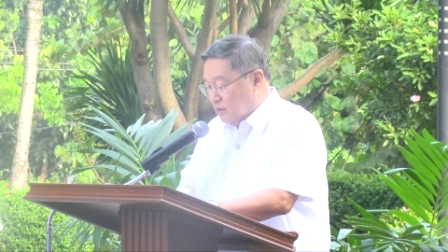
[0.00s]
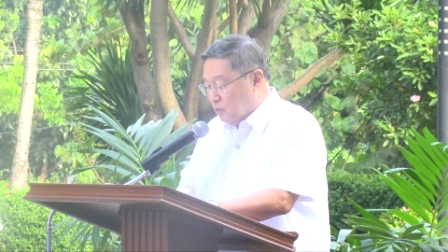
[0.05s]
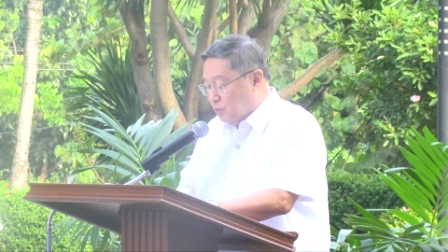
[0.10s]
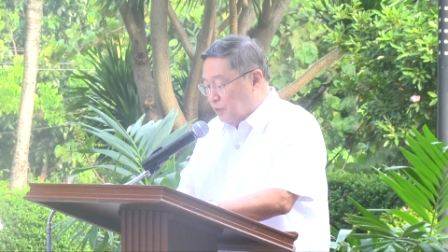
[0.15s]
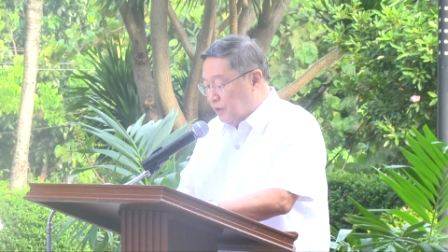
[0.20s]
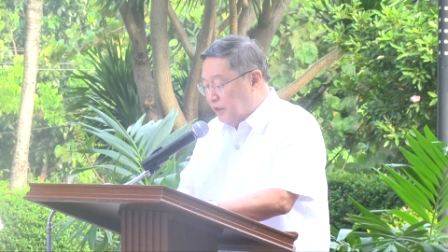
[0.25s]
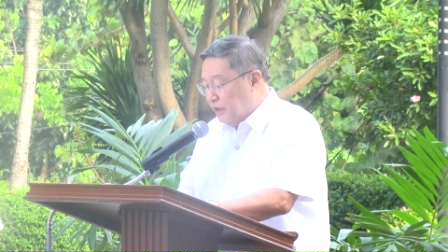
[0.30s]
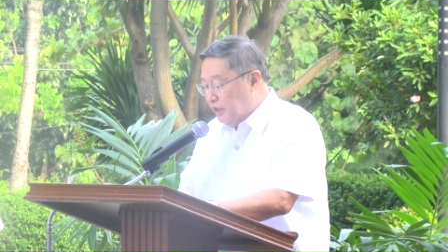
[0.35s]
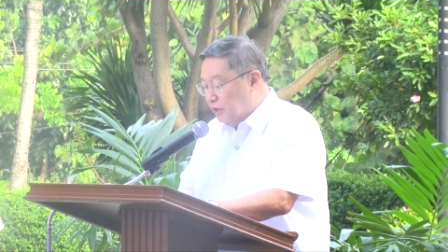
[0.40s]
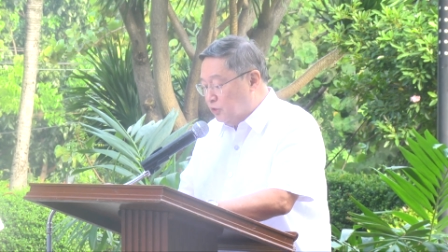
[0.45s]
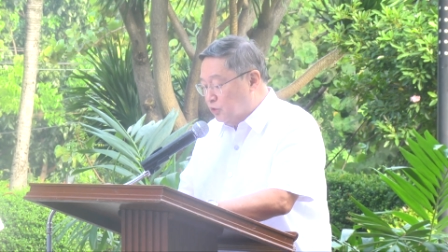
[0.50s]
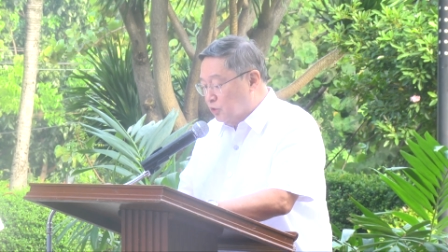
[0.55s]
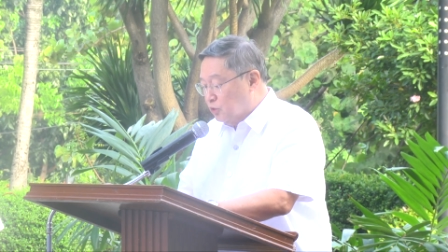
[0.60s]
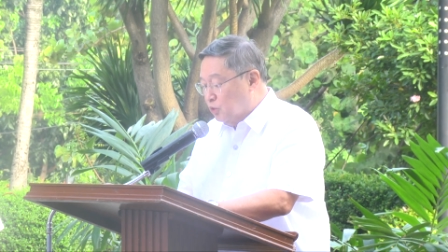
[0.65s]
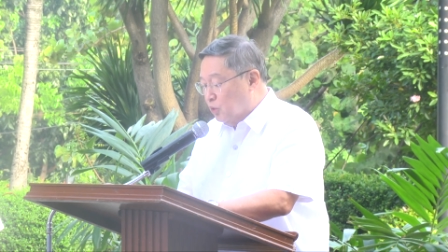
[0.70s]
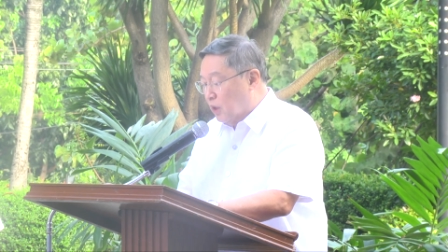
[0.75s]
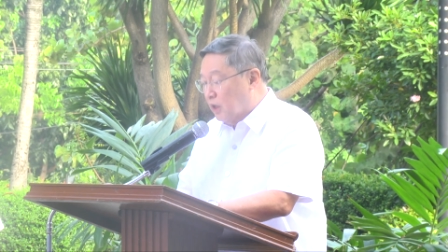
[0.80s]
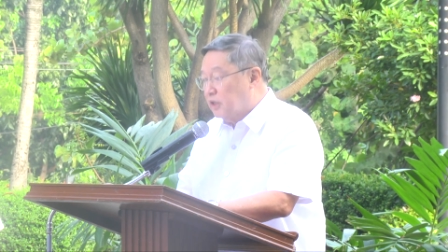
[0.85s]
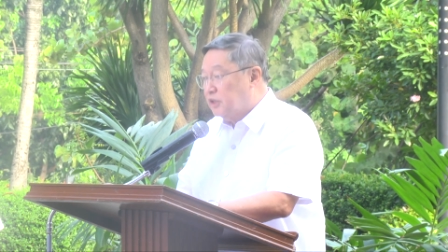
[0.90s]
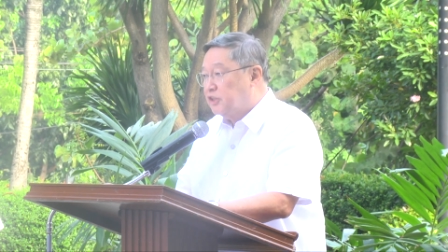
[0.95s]
We need to
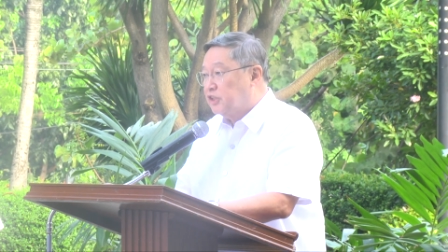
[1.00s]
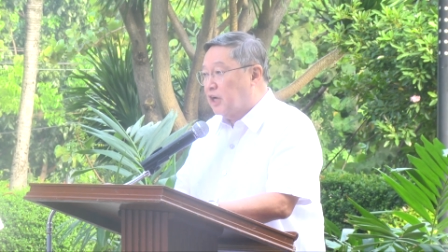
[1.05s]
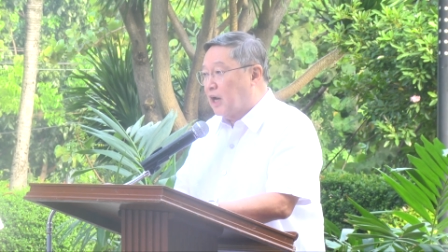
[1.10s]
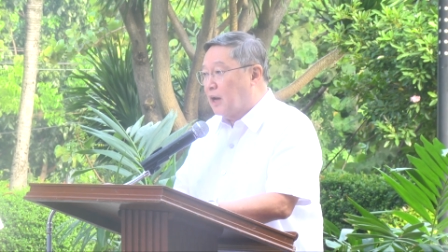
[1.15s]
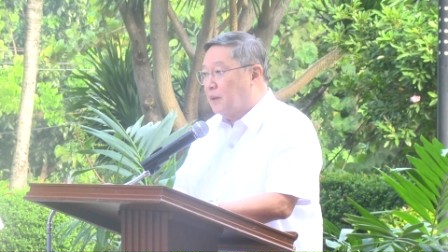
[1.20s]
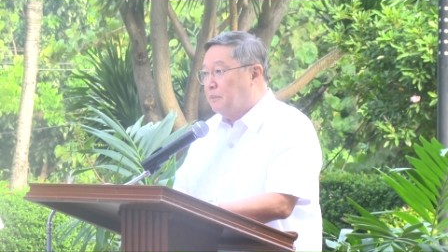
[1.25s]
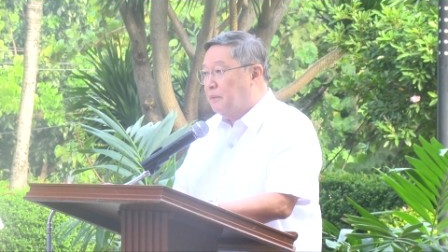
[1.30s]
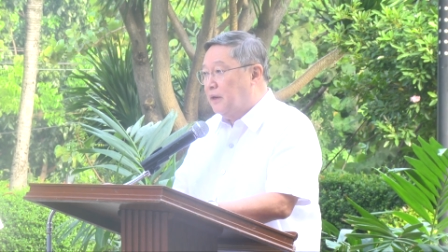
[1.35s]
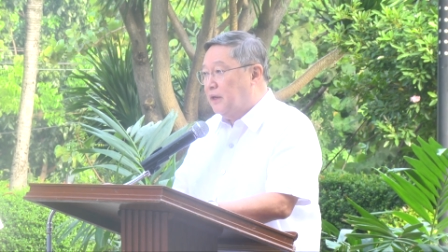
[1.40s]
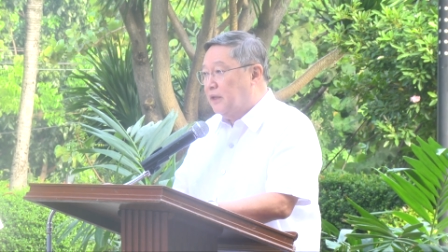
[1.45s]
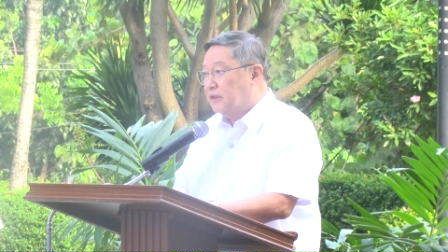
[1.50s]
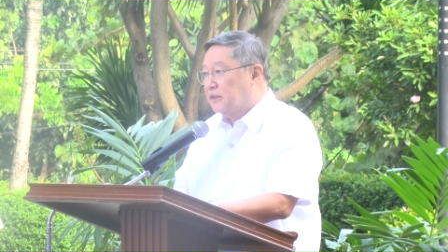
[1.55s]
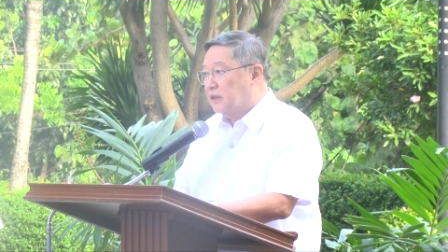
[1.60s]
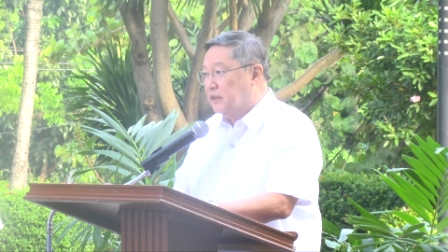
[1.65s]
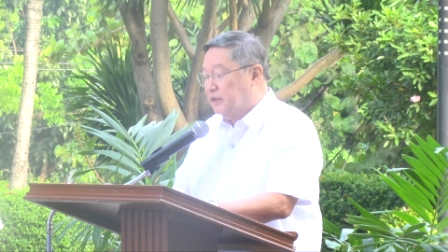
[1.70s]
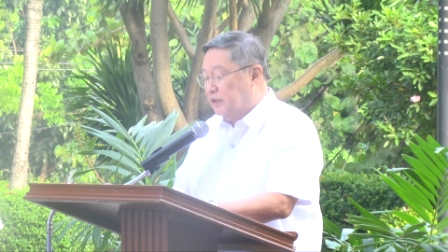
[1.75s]
do our job a little